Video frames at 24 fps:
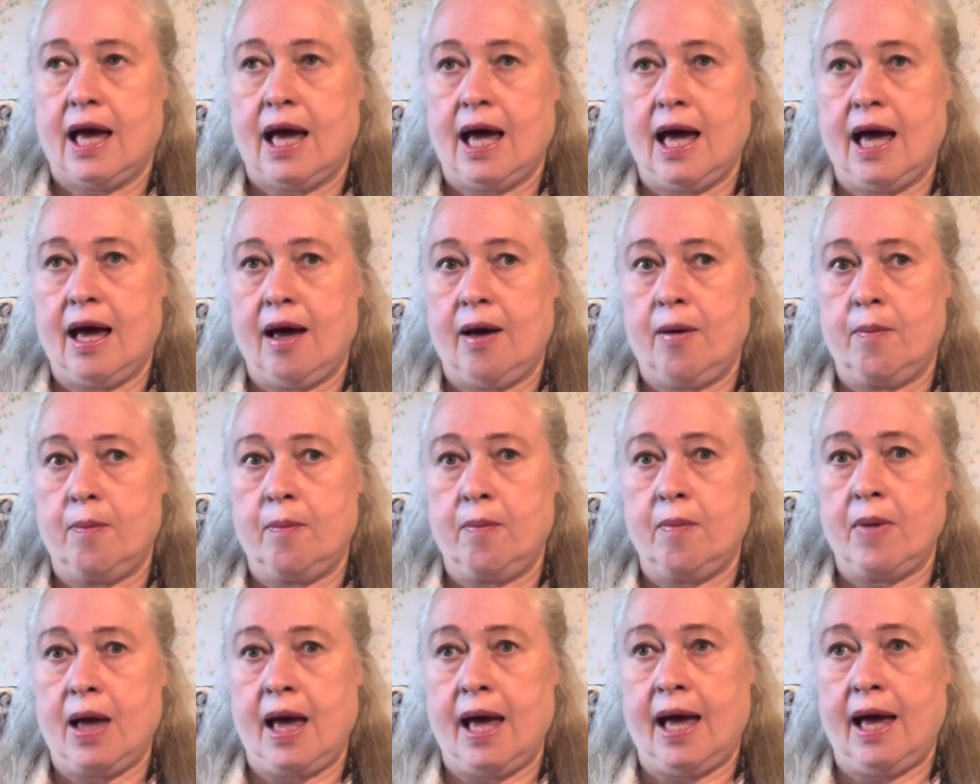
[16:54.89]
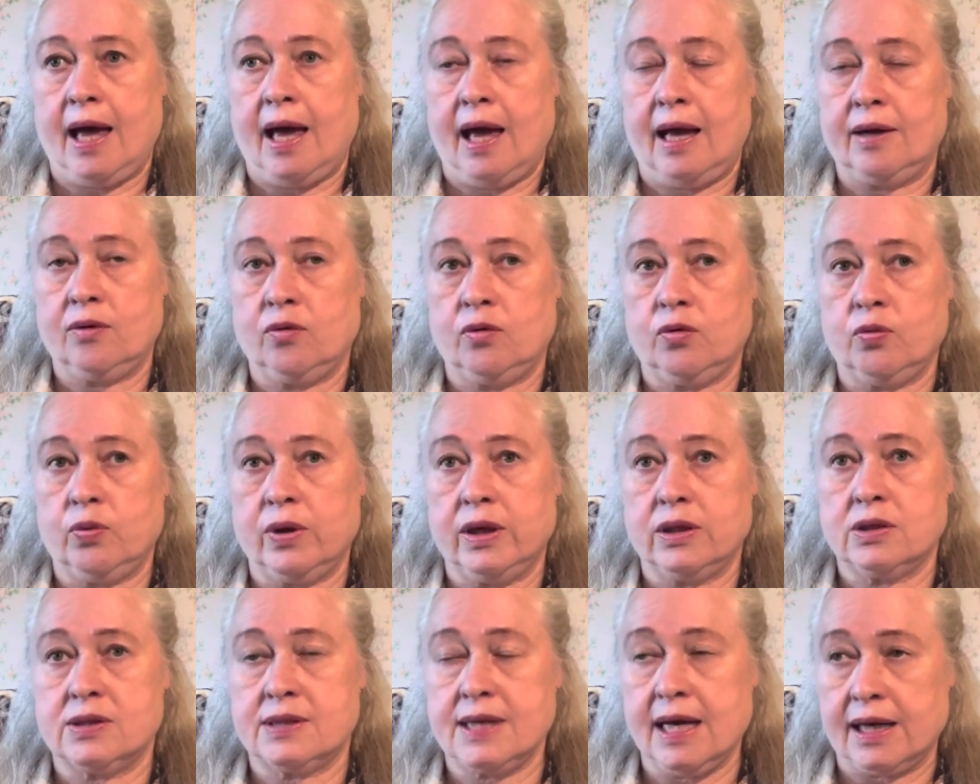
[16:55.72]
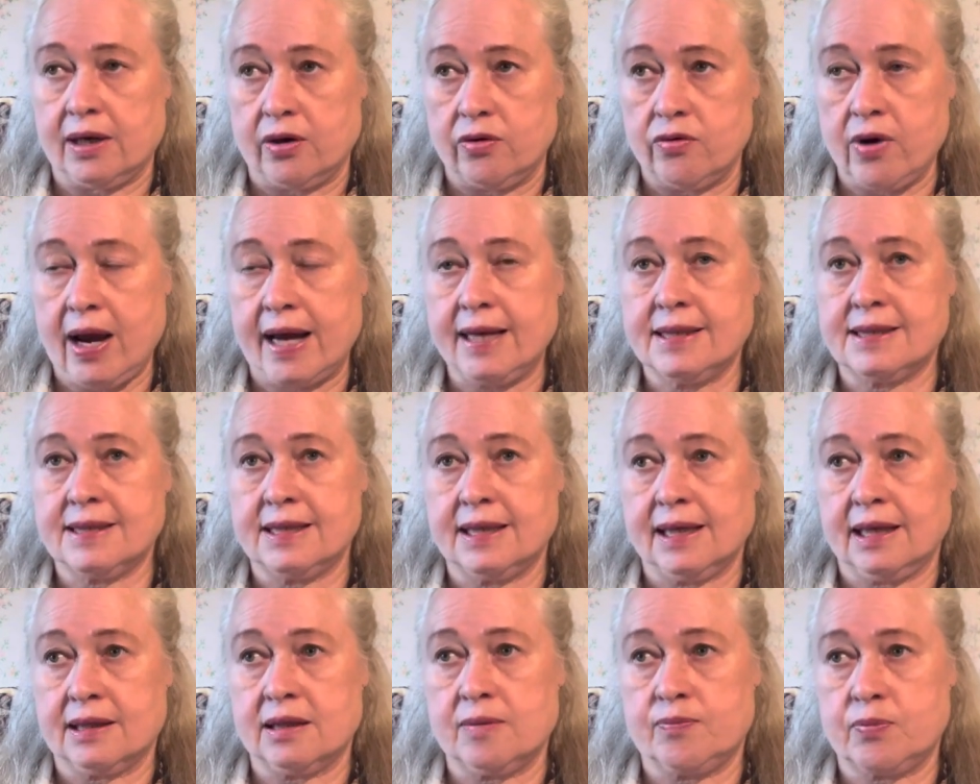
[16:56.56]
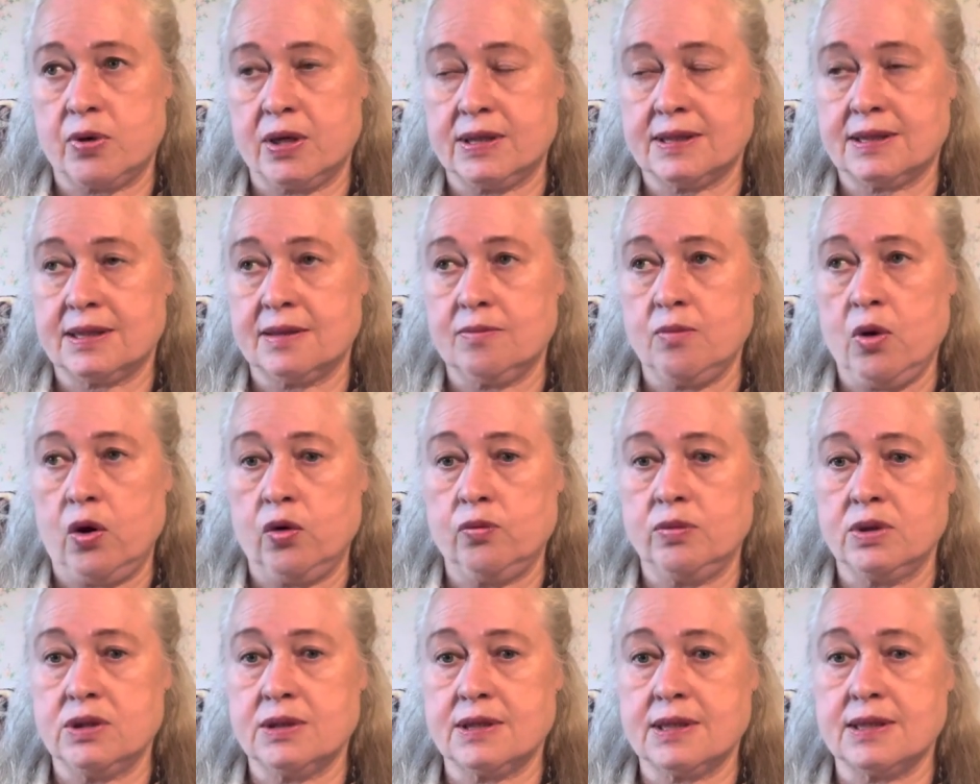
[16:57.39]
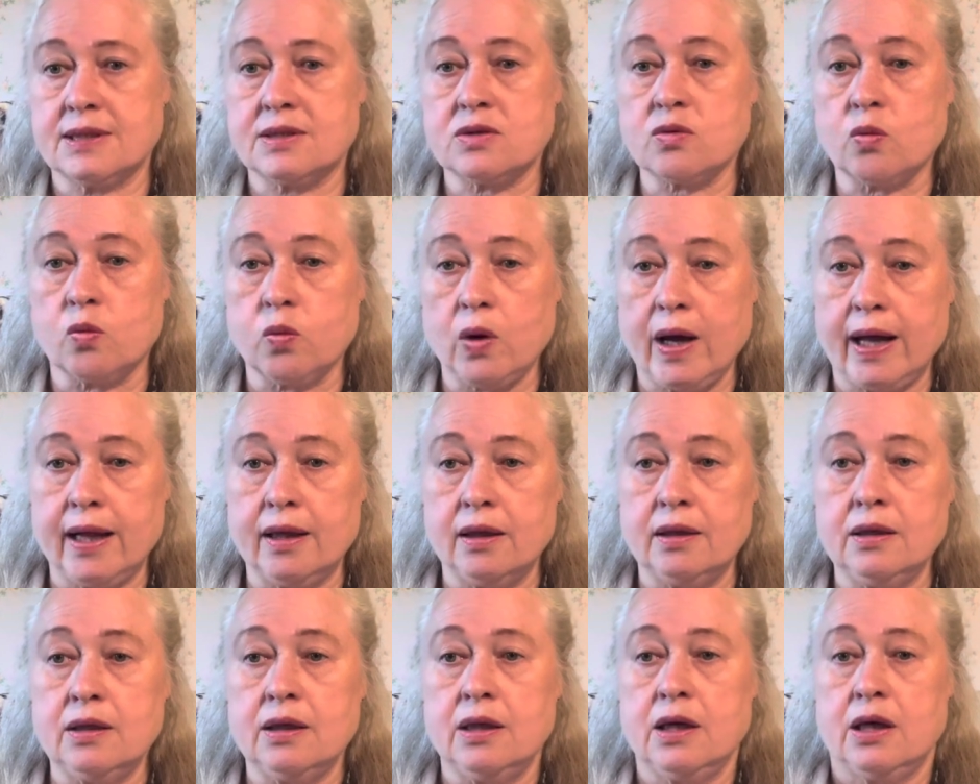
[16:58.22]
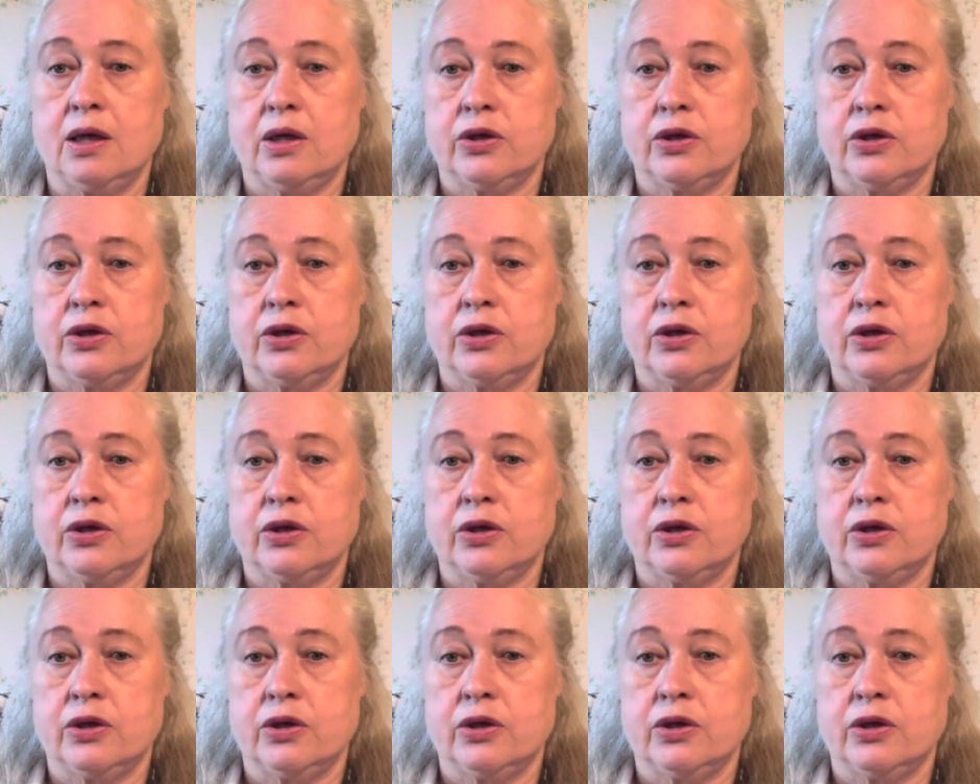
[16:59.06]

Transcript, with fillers: Um, and we're decorating at the present moment as well.